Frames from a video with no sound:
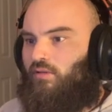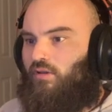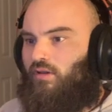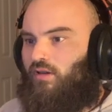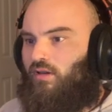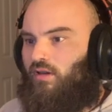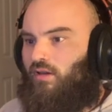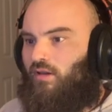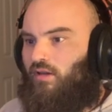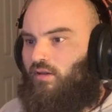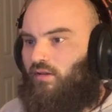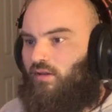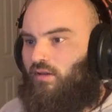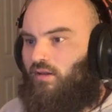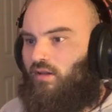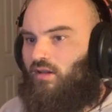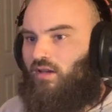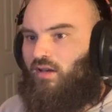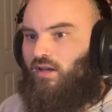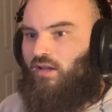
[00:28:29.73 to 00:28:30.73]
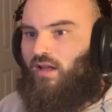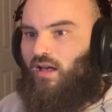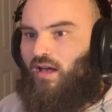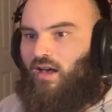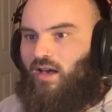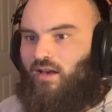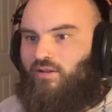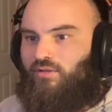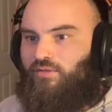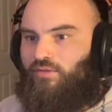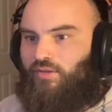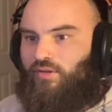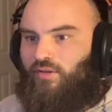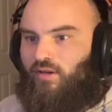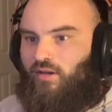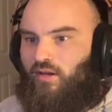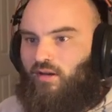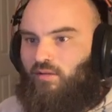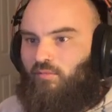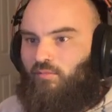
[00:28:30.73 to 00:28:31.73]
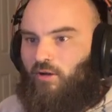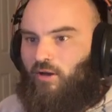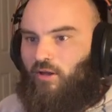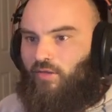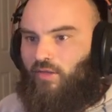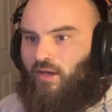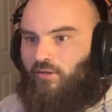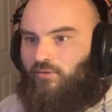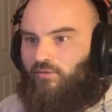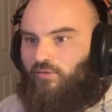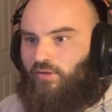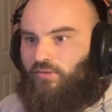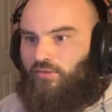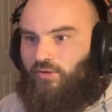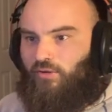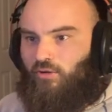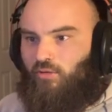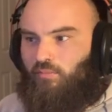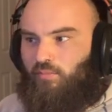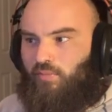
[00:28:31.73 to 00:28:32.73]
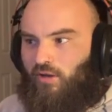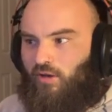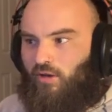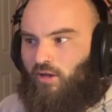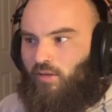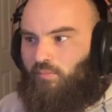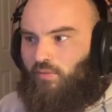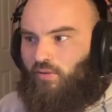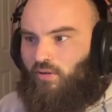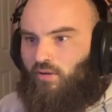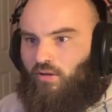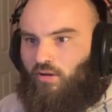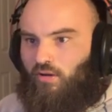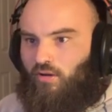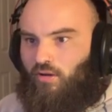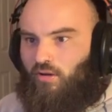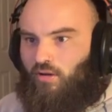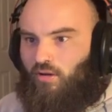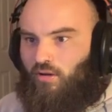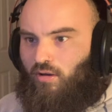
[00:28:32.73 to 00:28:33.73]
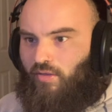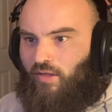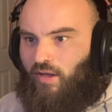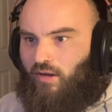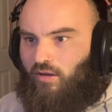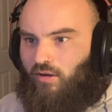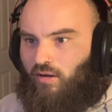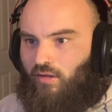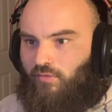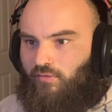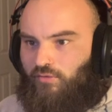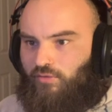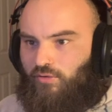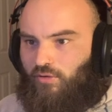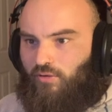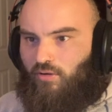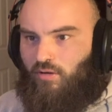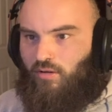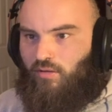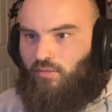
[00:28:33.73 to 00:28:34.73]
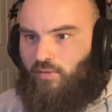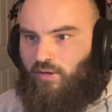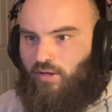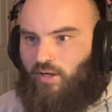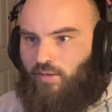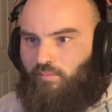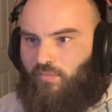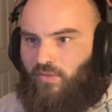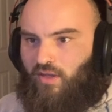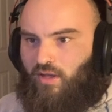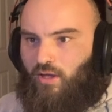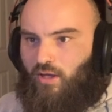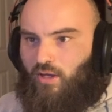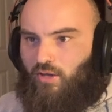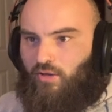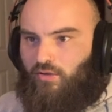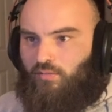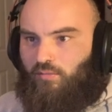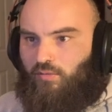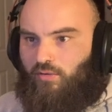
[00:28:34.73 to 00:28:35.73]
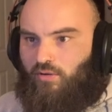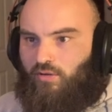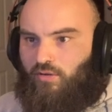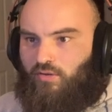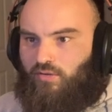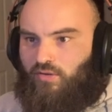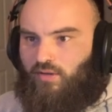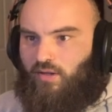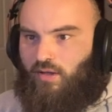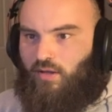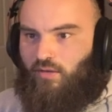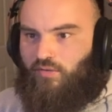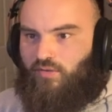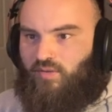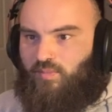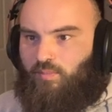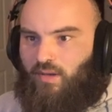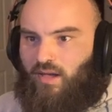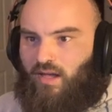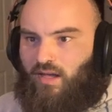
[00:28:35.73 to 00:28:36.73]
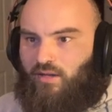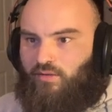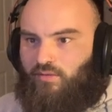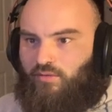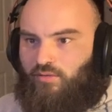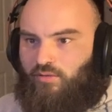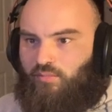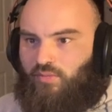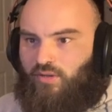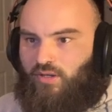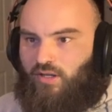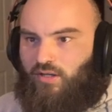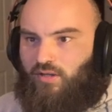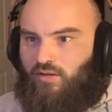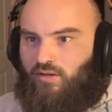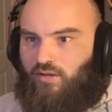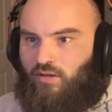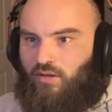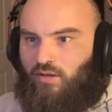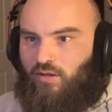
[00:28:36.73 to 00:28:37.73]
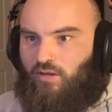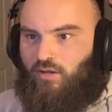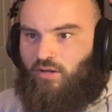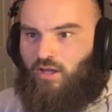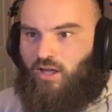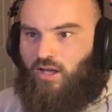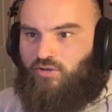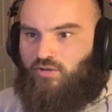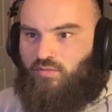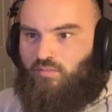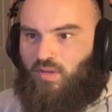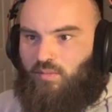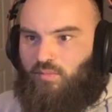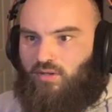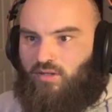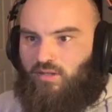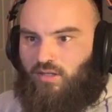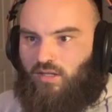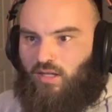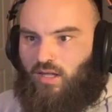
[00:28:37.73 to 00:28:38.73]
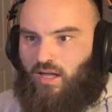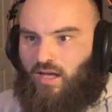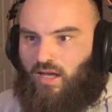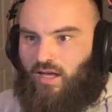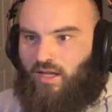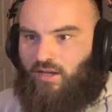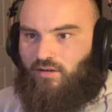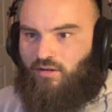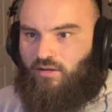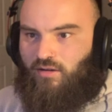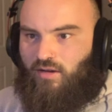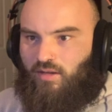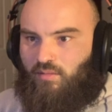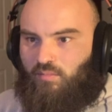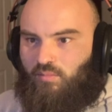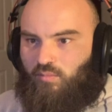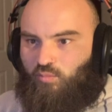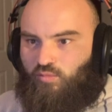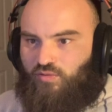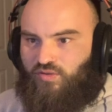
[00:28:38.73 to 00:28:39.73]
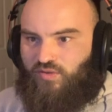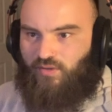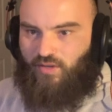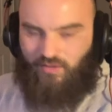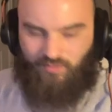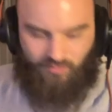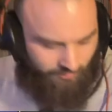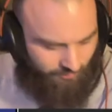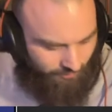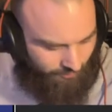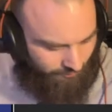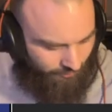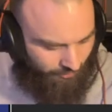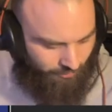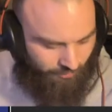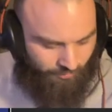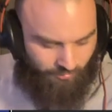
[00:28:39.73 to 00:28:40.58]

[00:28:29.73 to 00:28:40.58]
And again, I don't think I want that filter opening up that cutoff filter all the way up. So we're gonna scale this back a little bit, actually maybe a lot, and we'll slide this over.